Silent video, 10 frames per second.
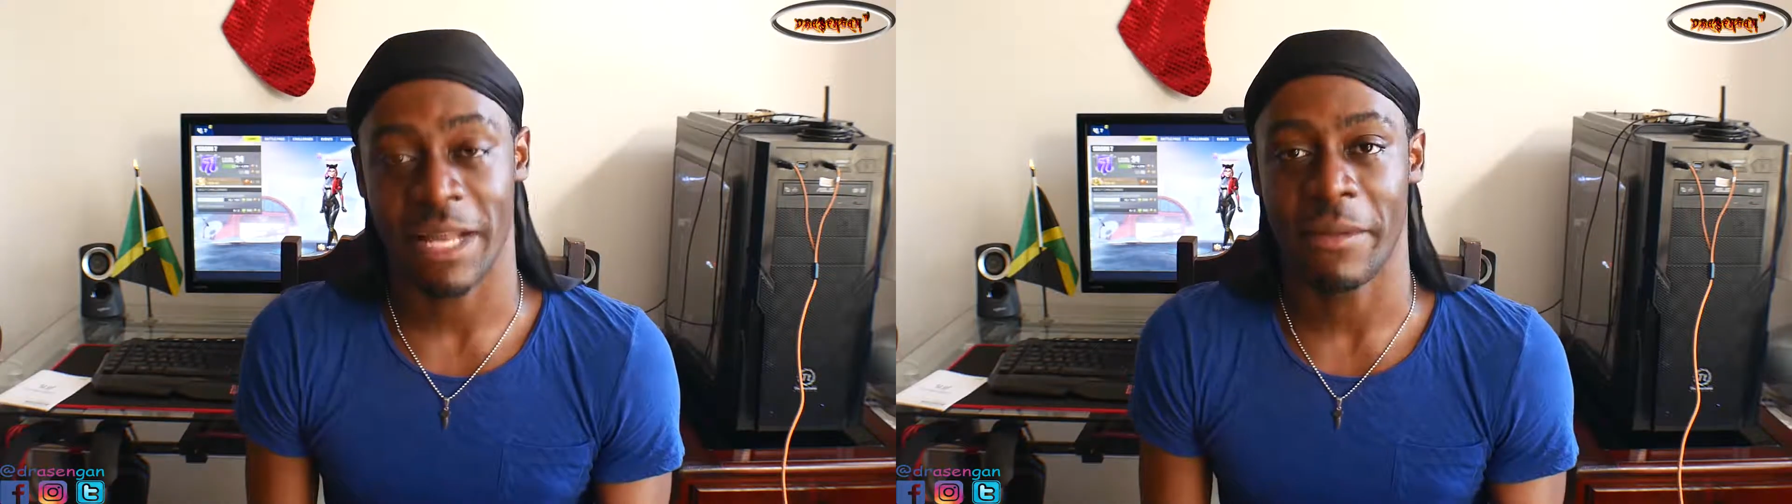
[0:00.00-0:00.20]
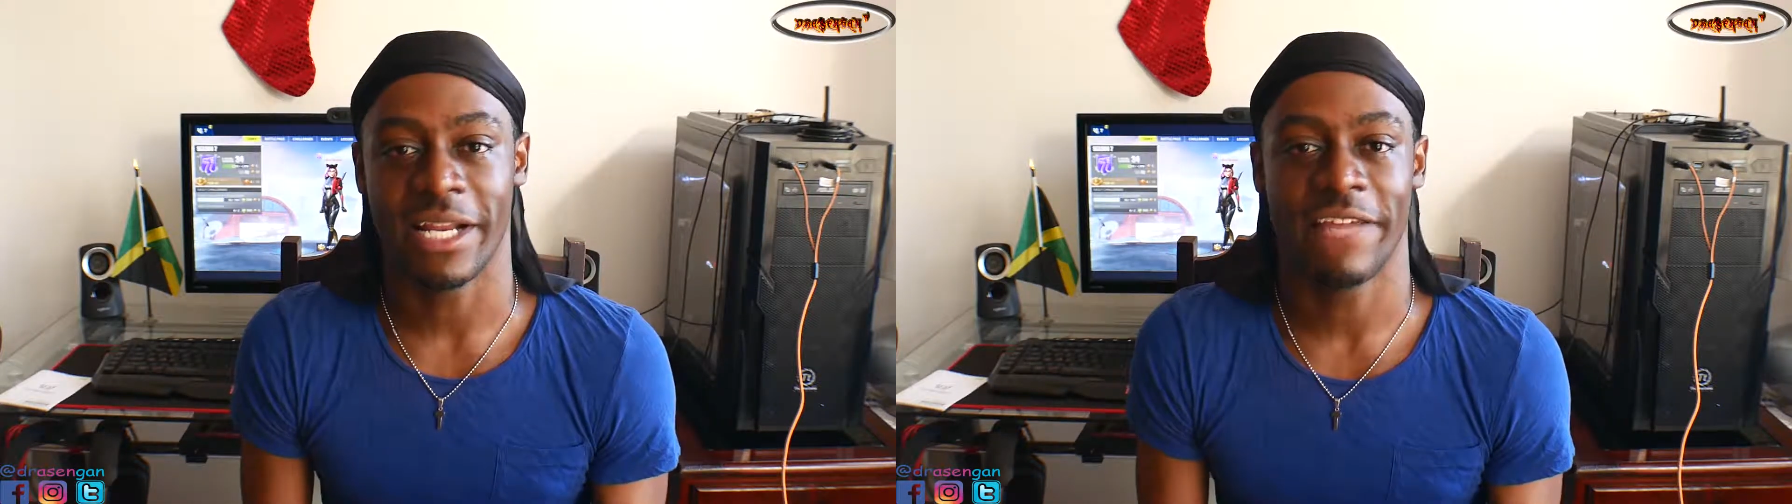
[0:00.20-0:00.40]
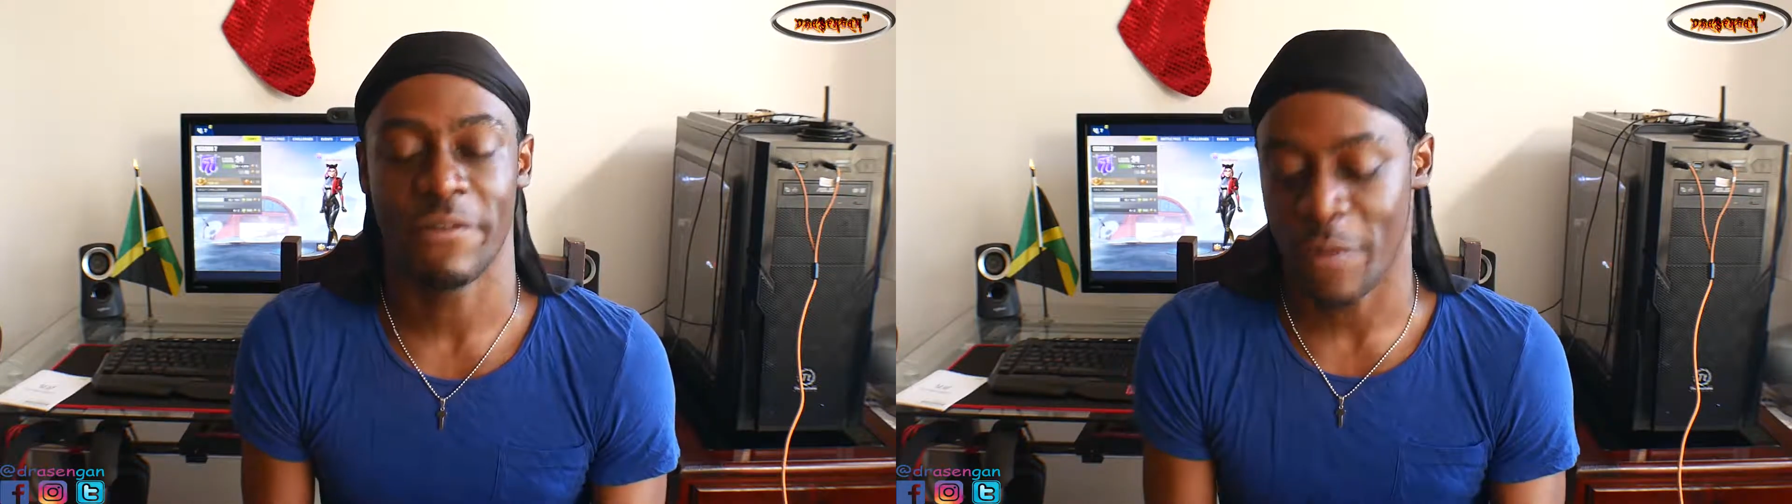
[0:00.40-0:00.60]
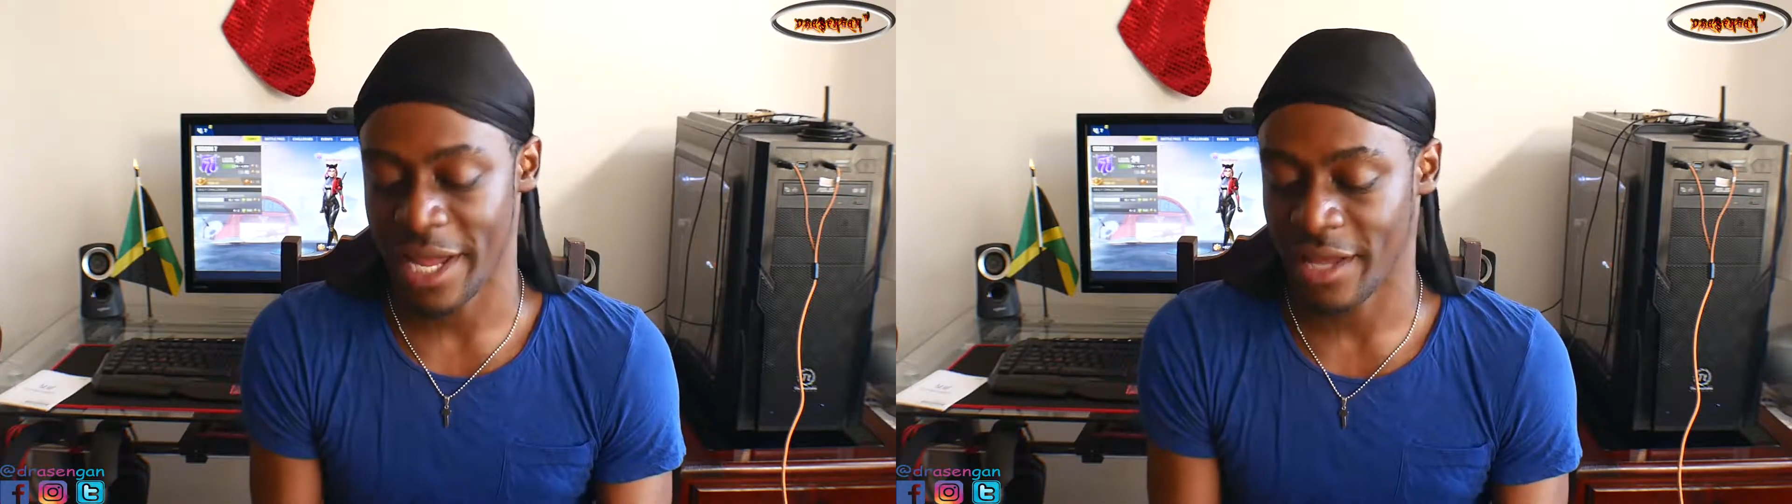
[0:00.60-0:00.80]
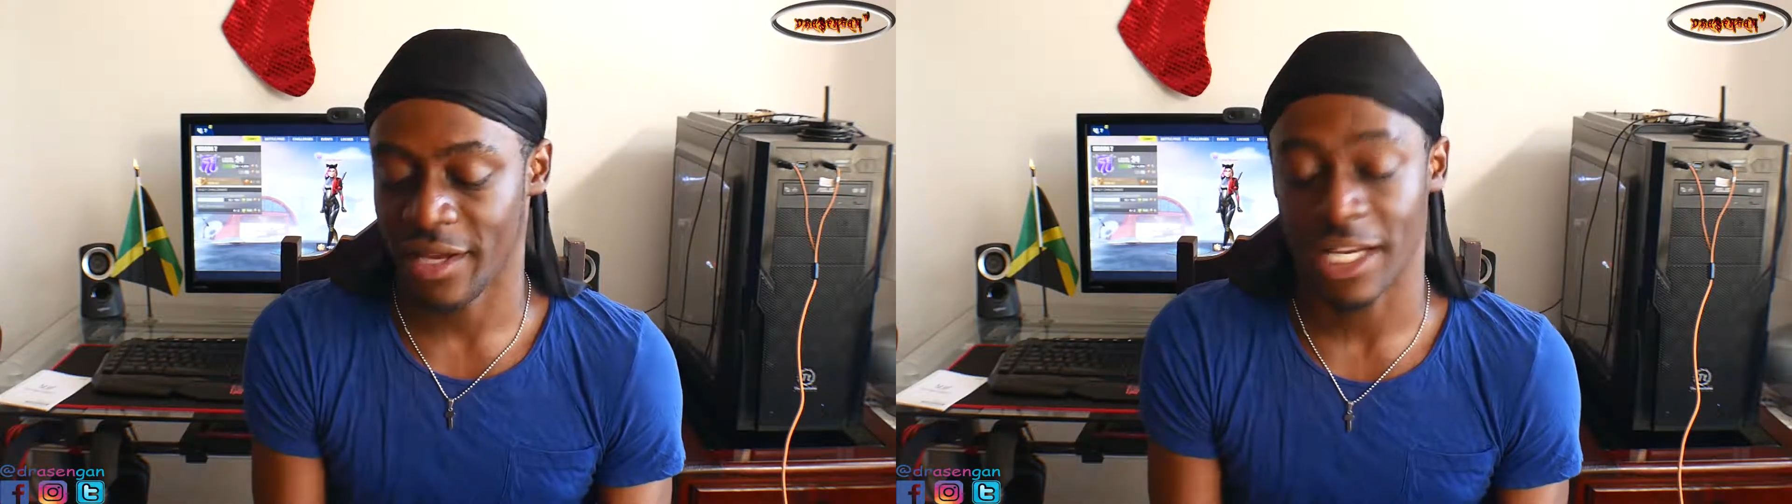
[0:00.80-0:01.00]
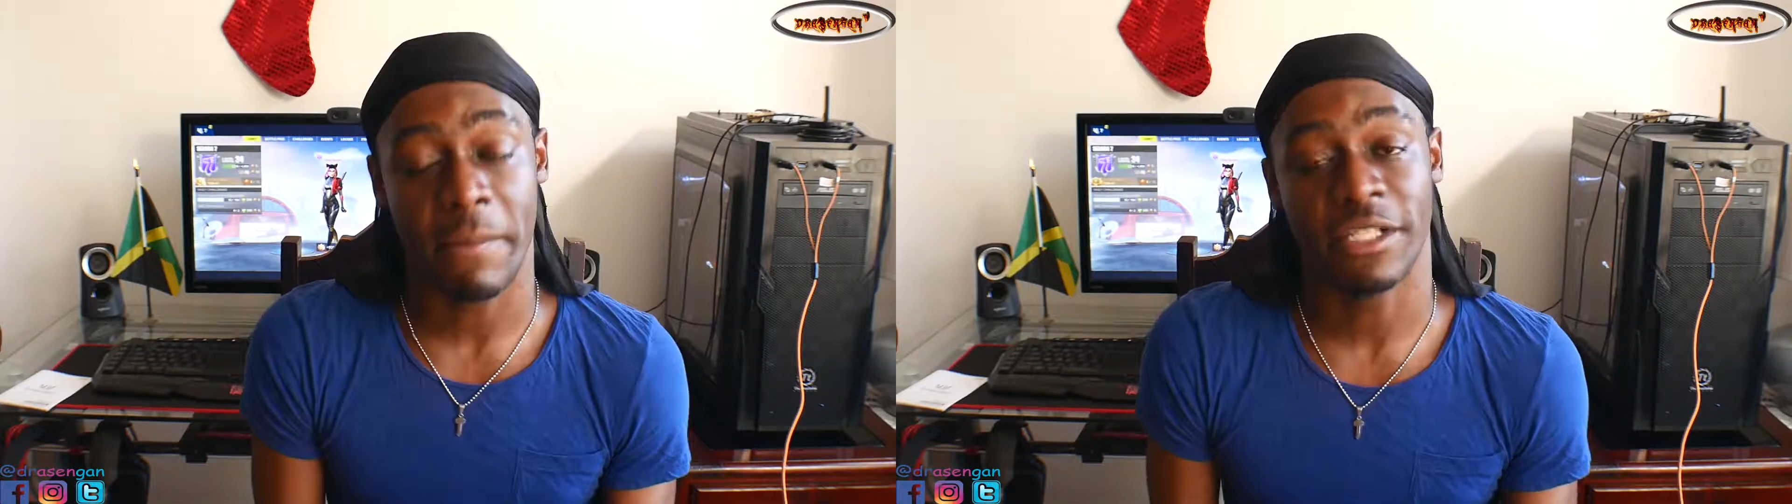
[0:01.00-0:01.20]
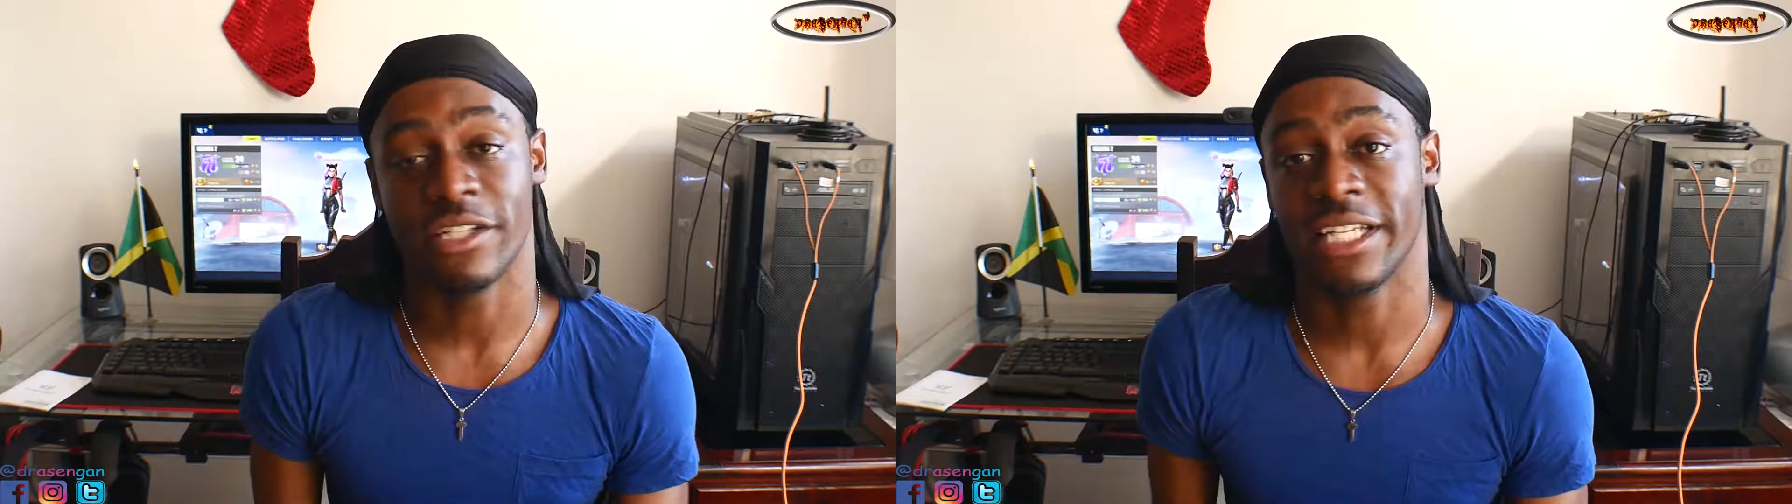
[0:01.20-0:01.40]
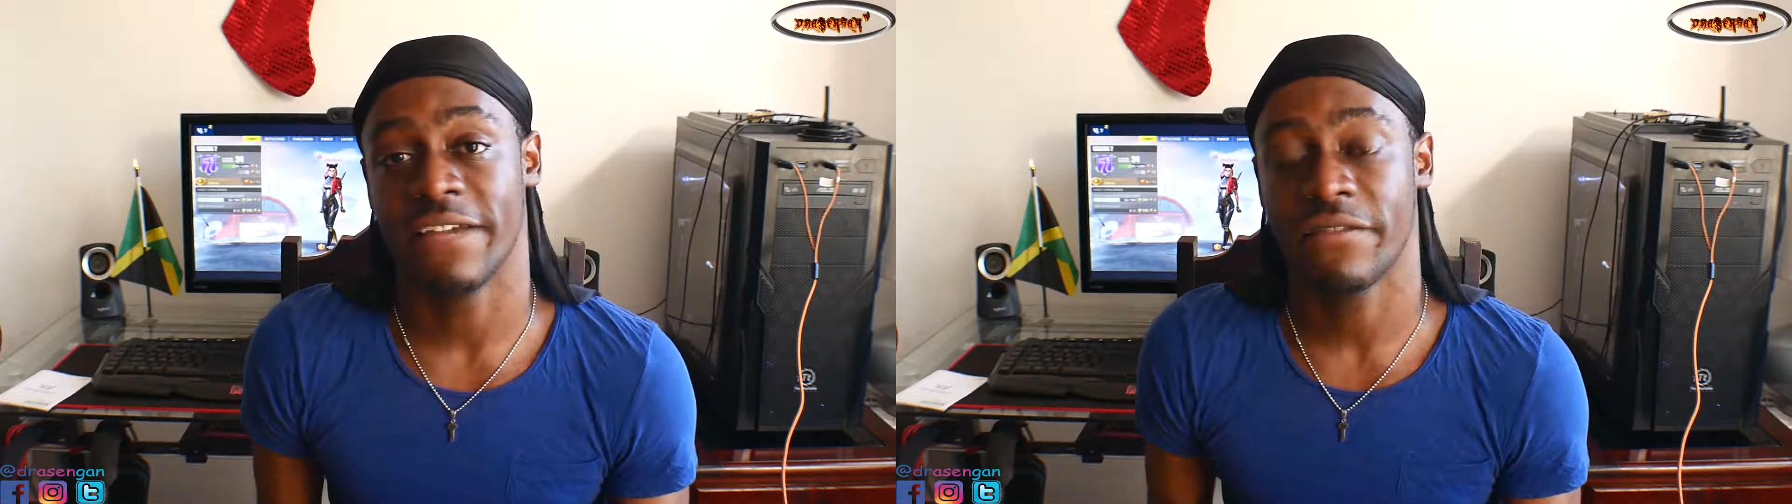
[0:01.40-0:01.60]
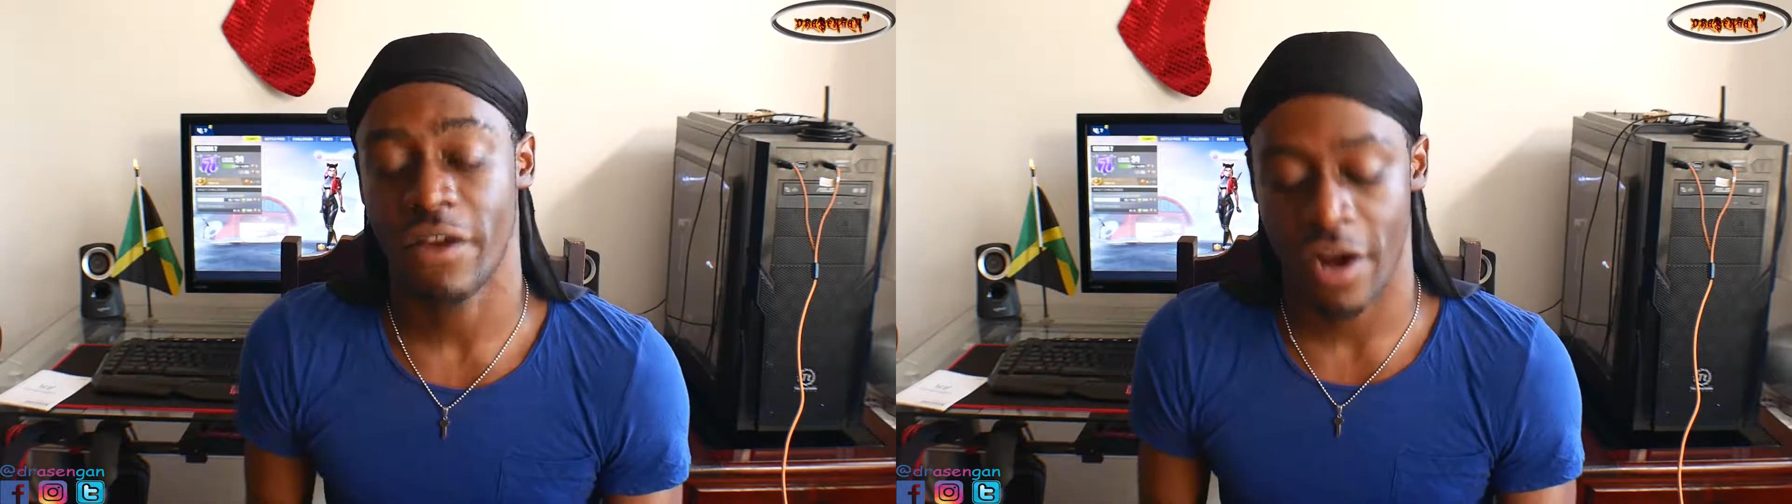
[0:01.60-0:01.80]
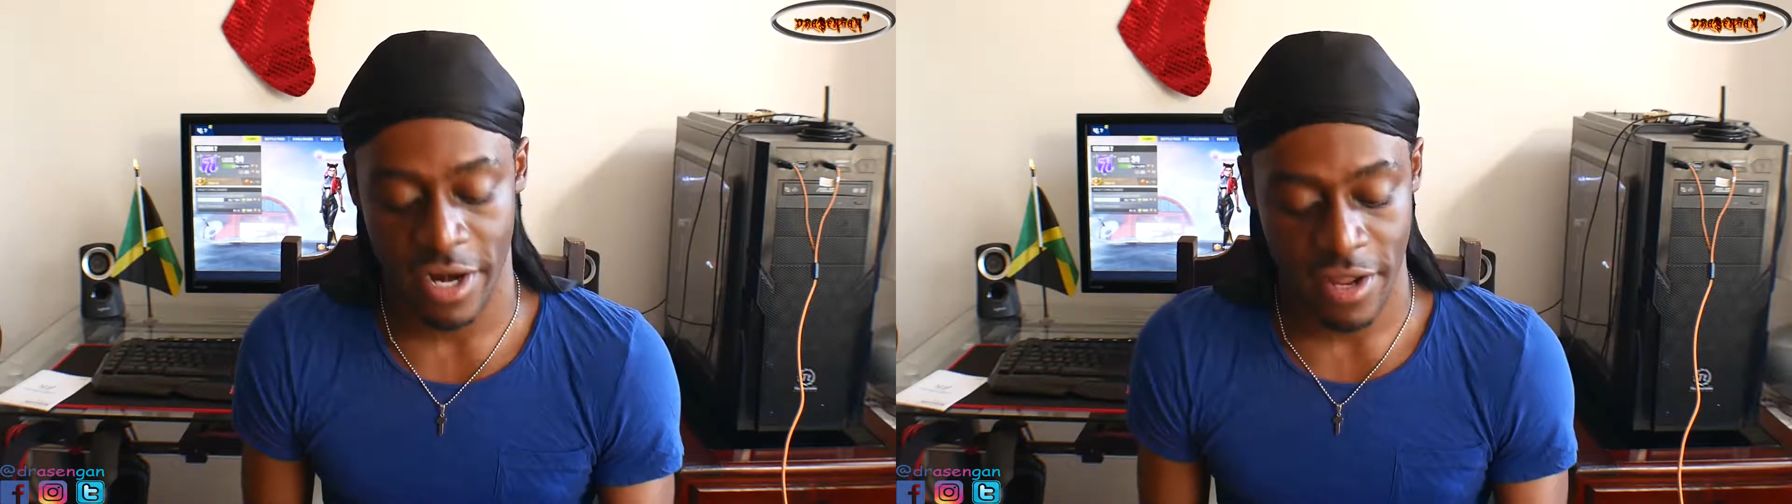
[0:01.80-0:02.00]
I'm gonna give away an Amazon gift
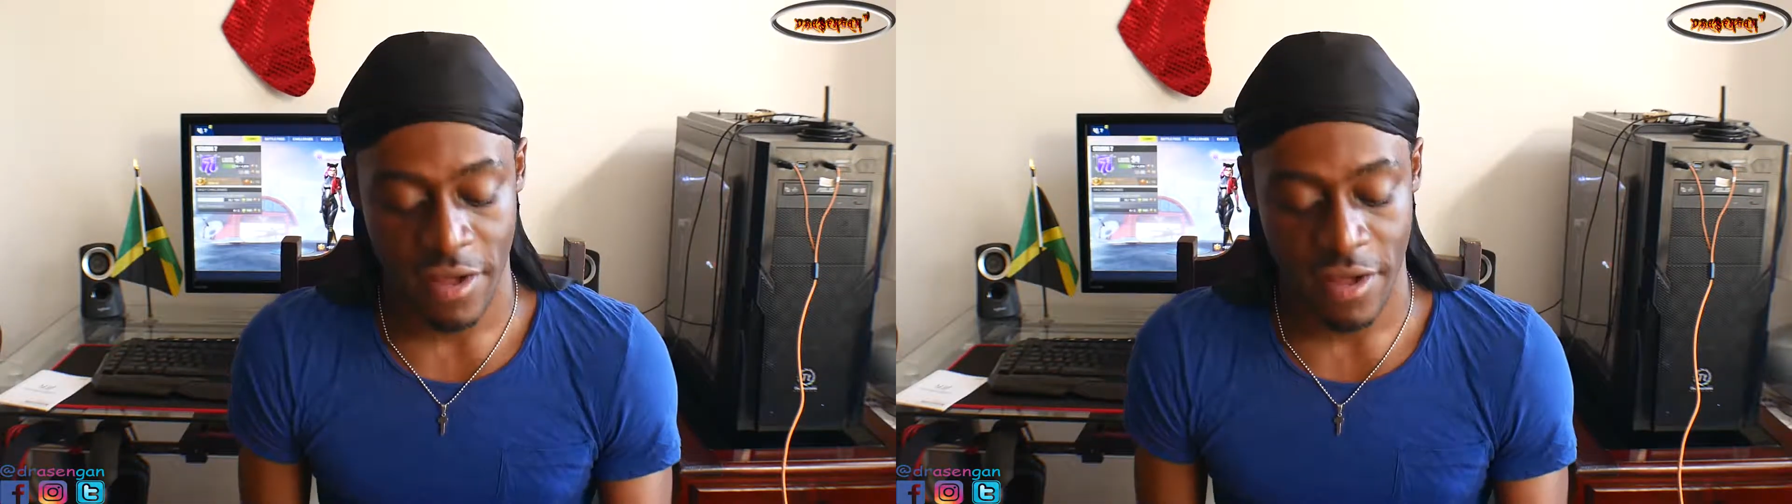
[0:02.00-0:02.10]
card